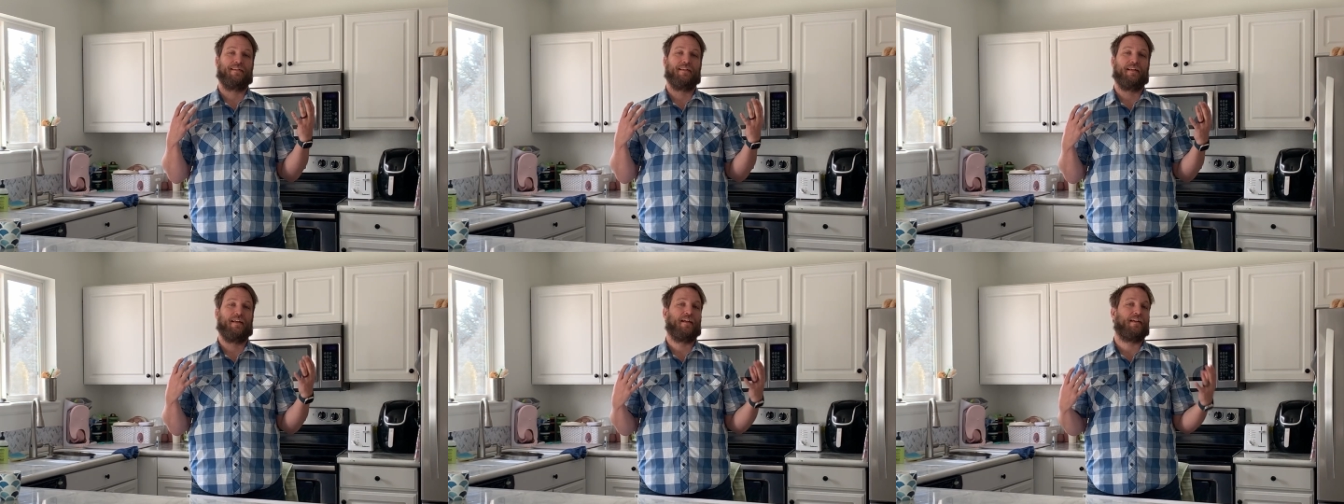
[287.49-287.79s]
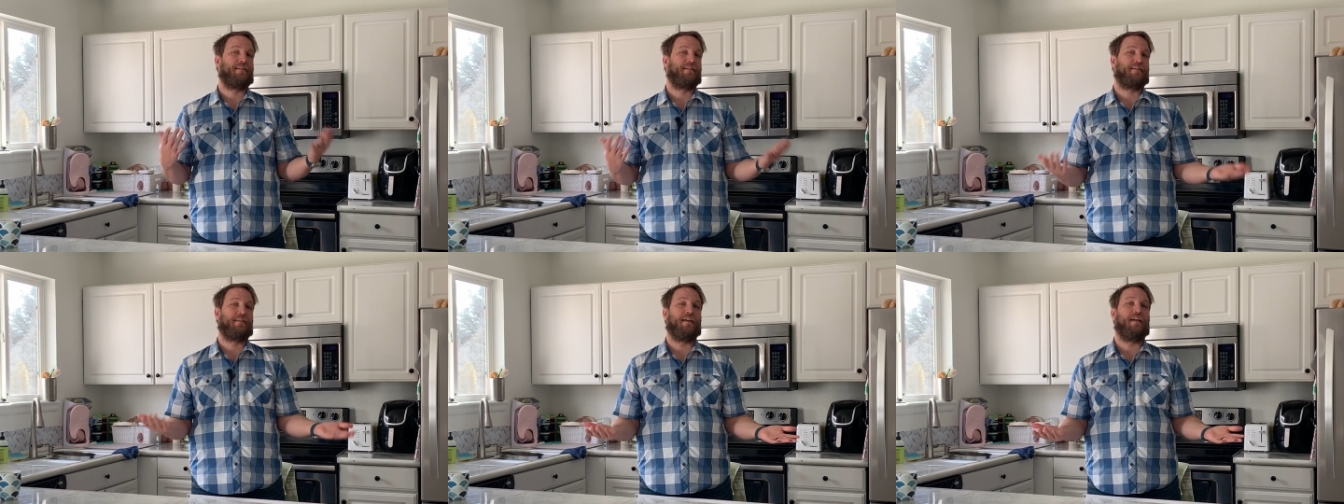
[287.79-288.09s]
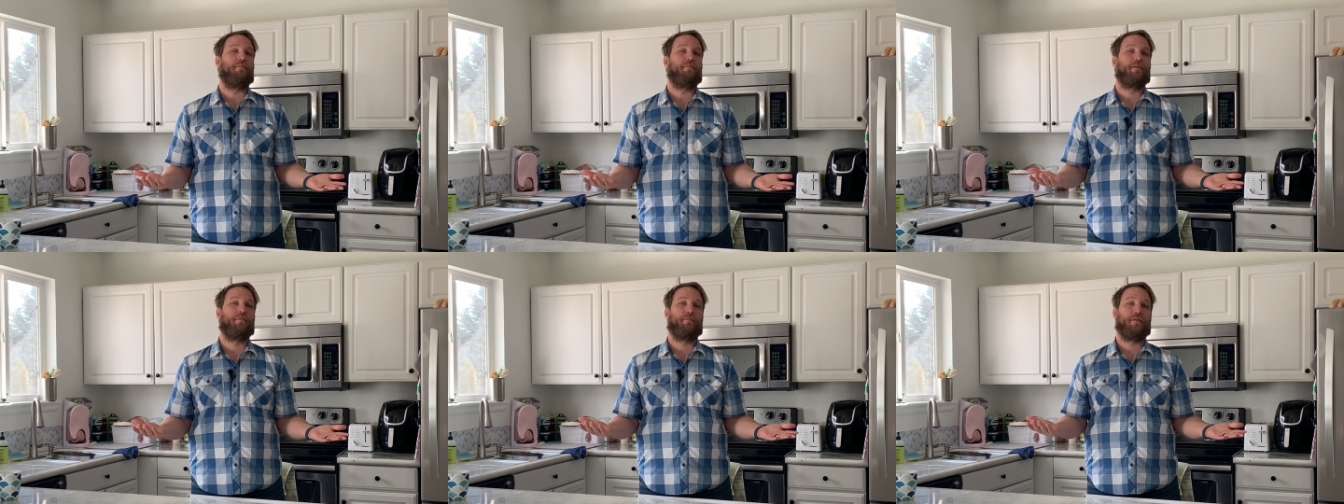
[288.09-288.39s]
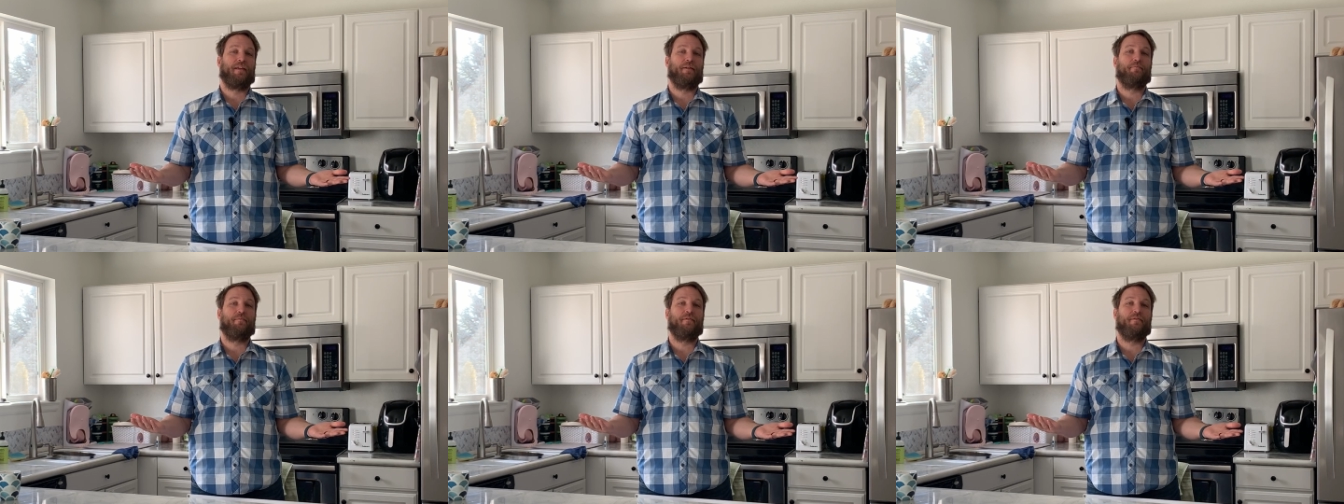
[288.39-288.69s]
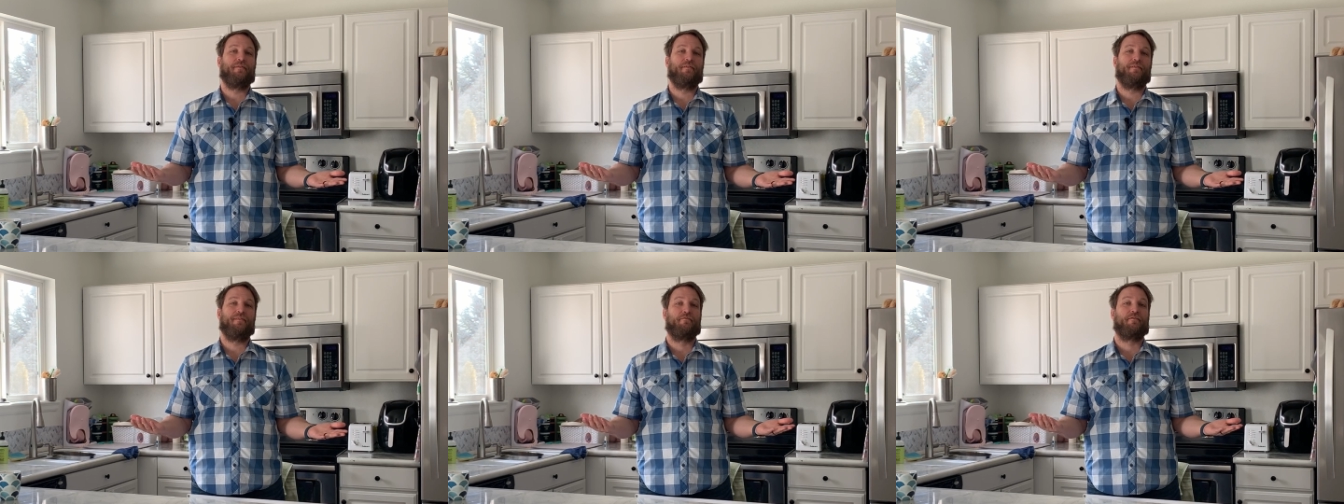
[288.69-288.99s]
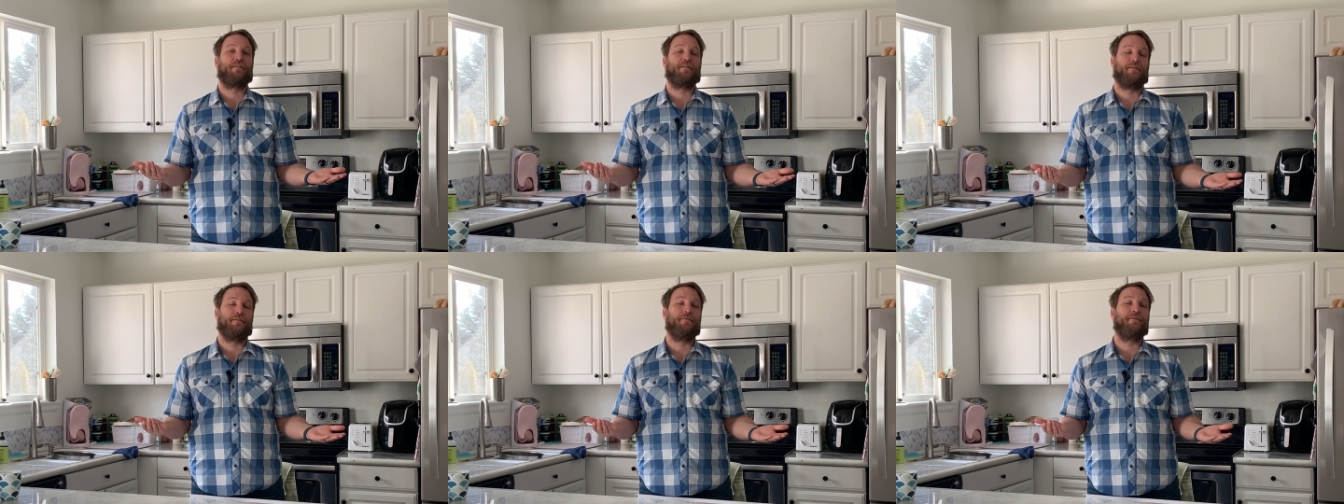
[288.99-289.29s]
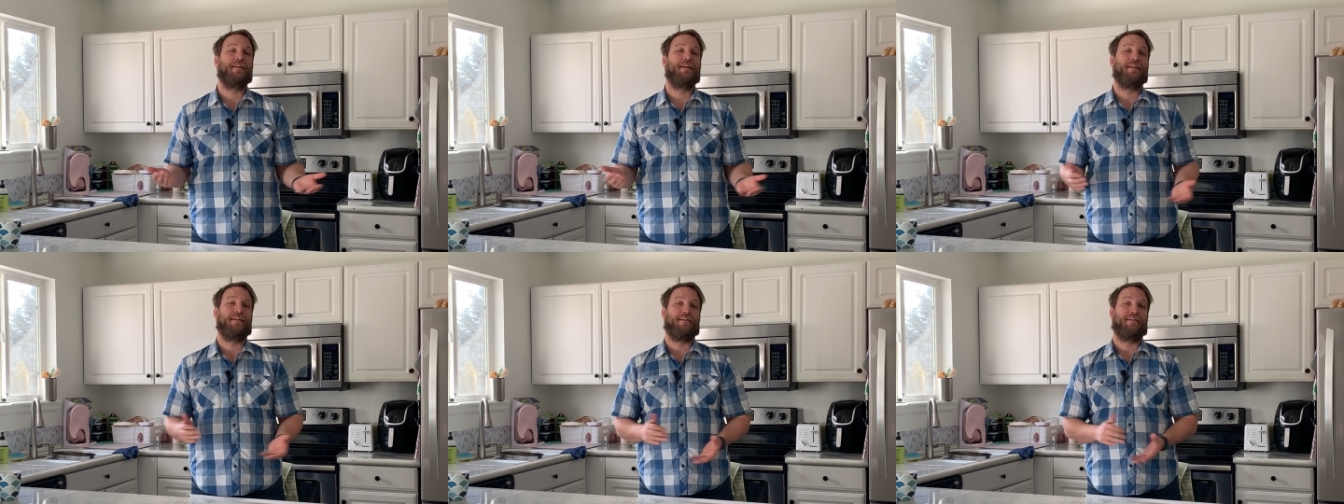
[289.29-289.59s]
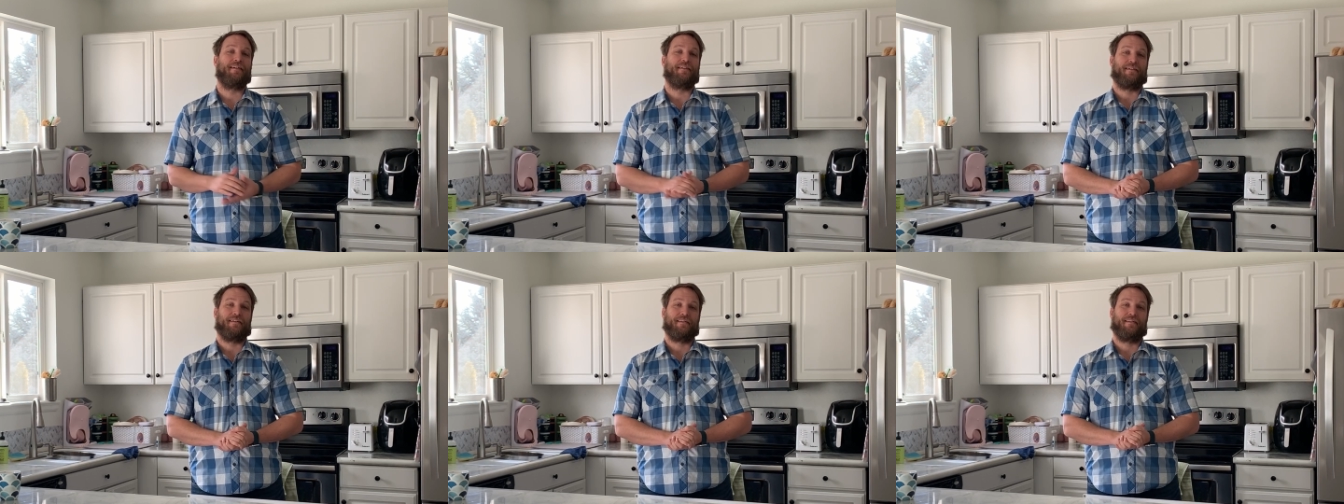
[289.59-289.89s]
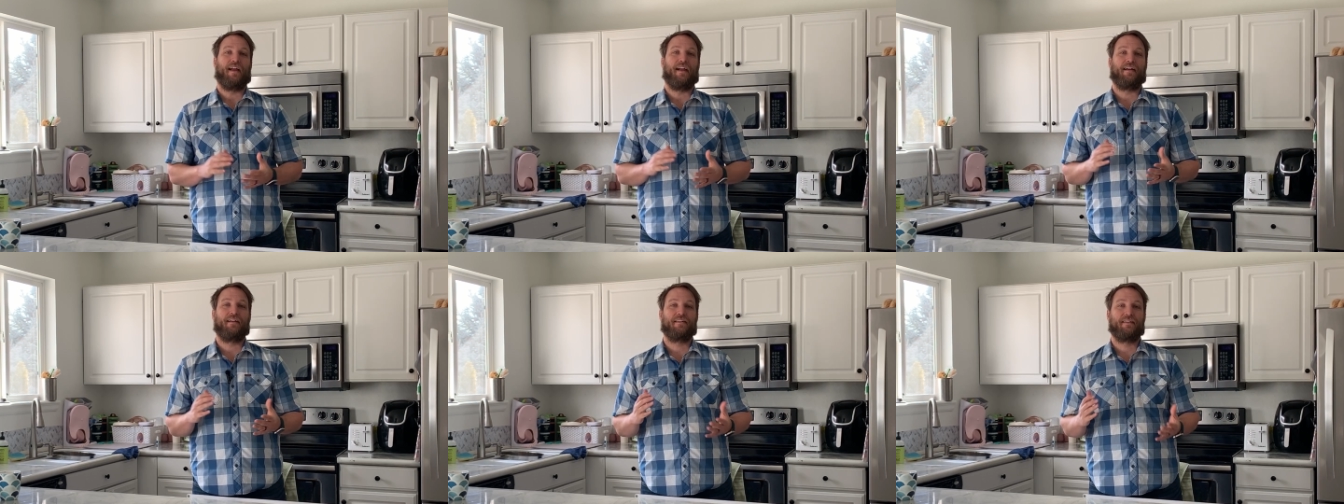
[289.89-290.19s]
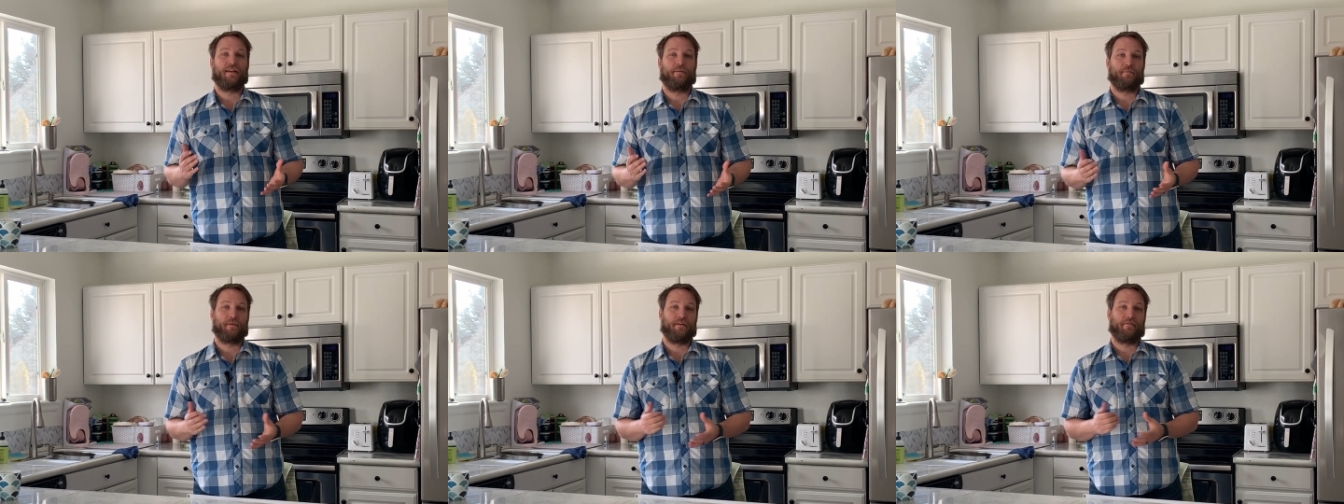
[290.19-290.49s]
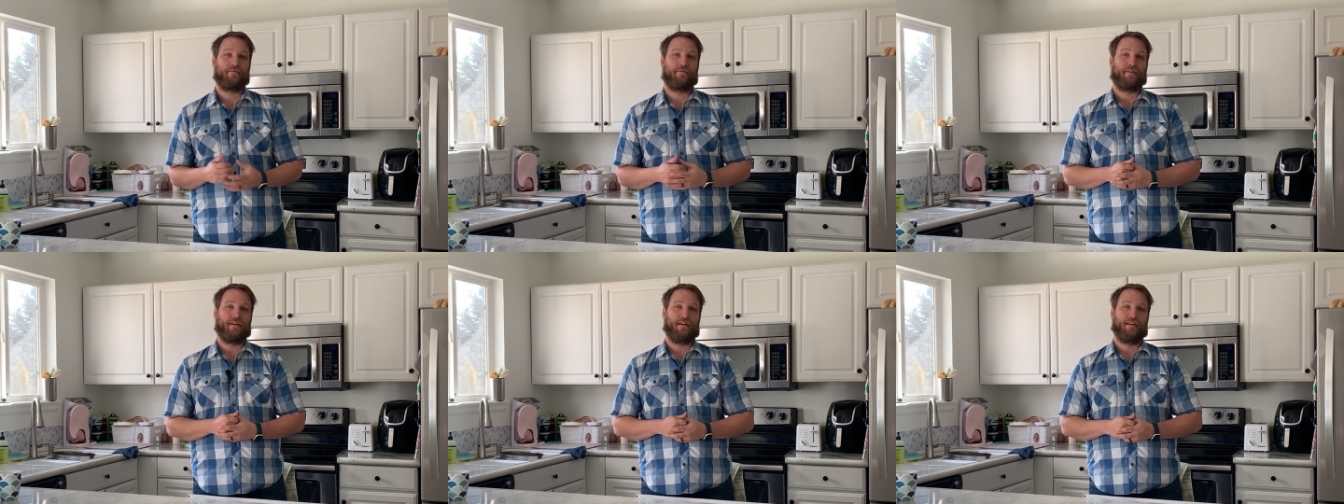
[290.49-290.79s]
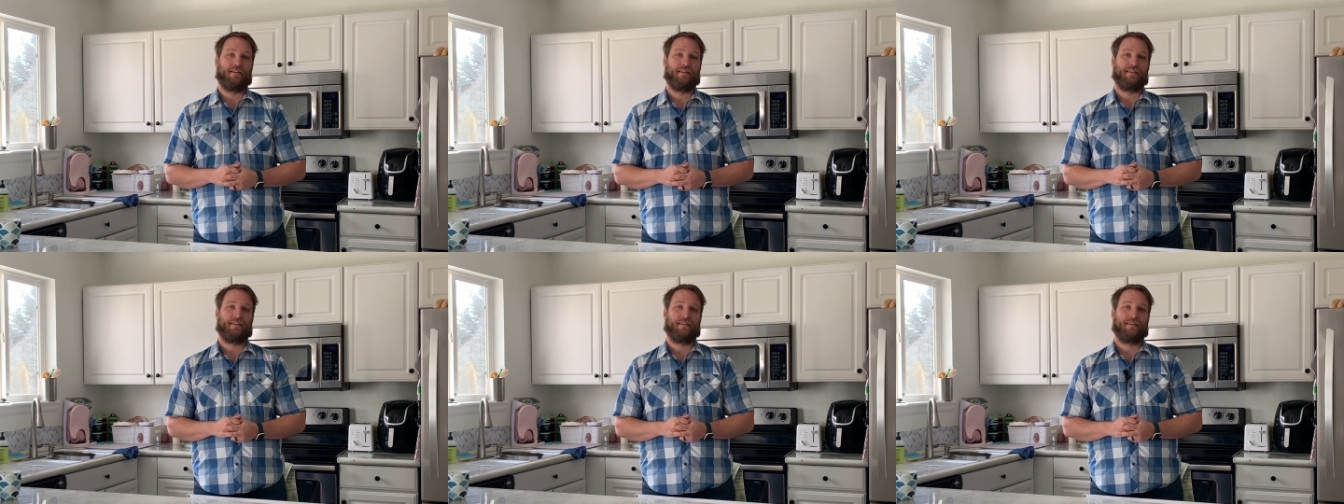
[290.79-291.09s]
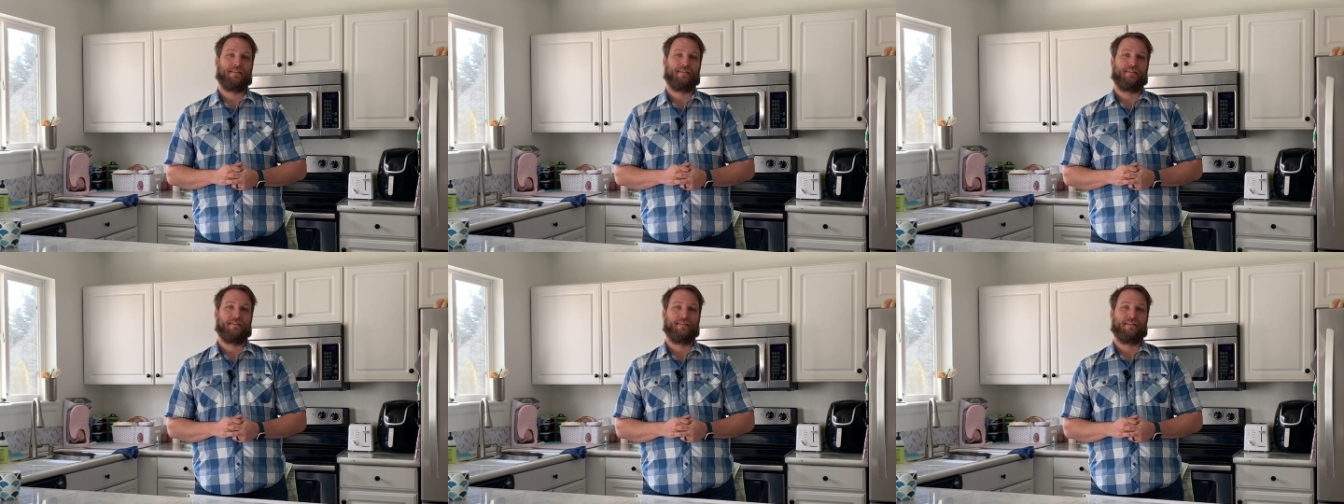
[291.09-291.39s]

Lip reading: accept people for who they are. Accept your friends.